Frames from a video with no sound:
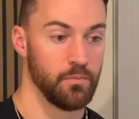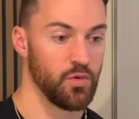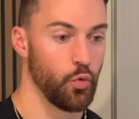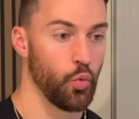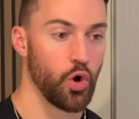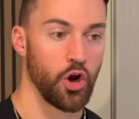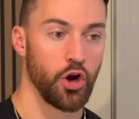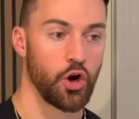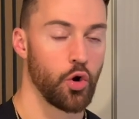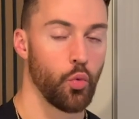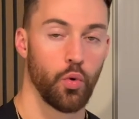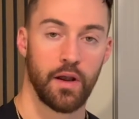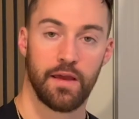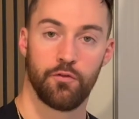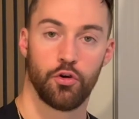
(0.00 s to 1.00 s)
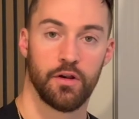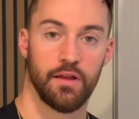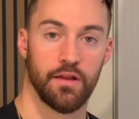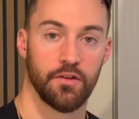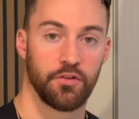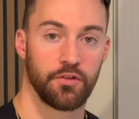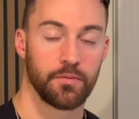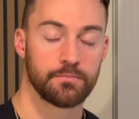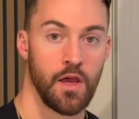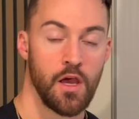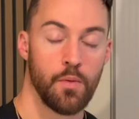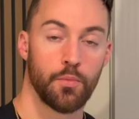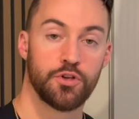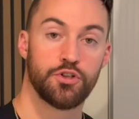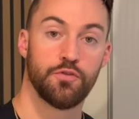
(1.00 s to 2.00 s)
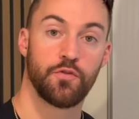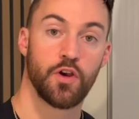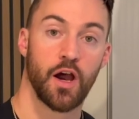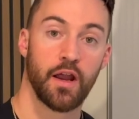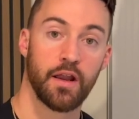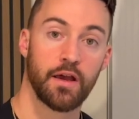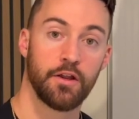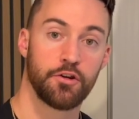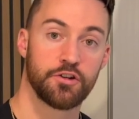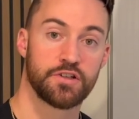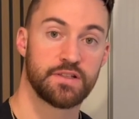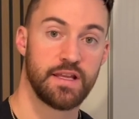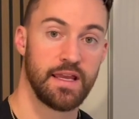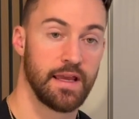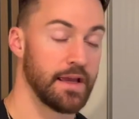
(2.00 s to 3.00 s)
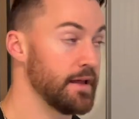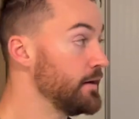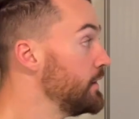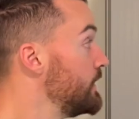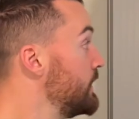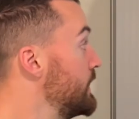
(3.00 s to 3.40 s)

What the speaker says: work, whatever it is. But you've got to understand